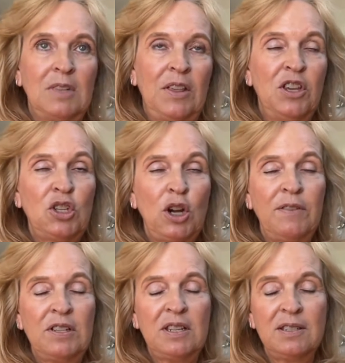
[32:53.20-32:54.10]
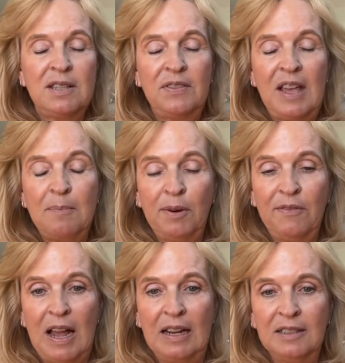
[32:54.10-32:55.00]
the services that they
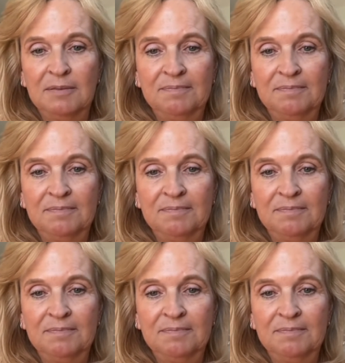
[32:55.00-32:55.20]
provide.